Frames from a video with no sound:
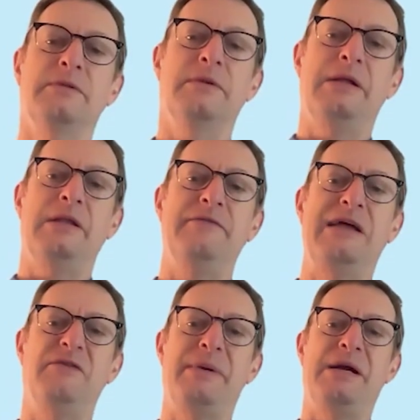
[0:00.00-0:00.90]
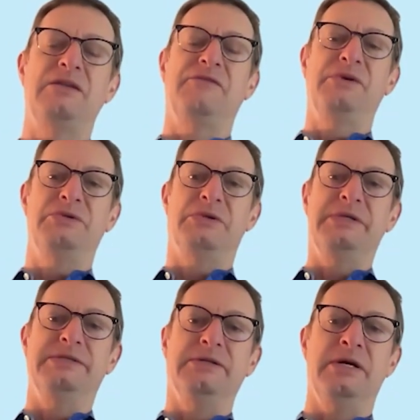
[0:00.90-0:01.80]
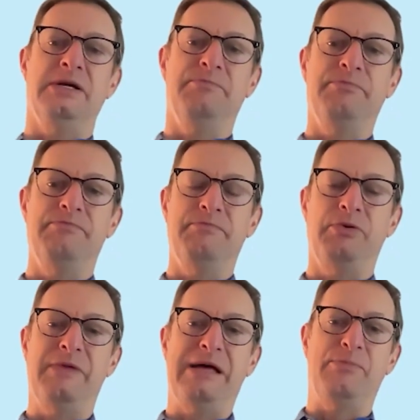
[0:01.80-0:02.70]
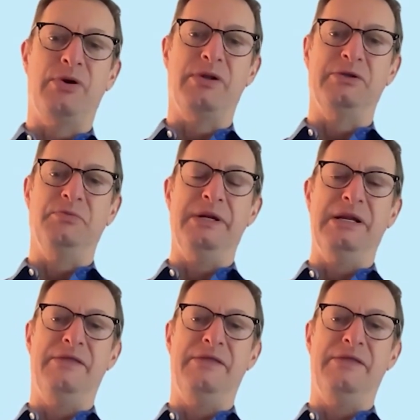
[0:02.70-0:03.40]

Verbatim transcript: I'd love to have you back in the future to uh, pull that apart a little bit.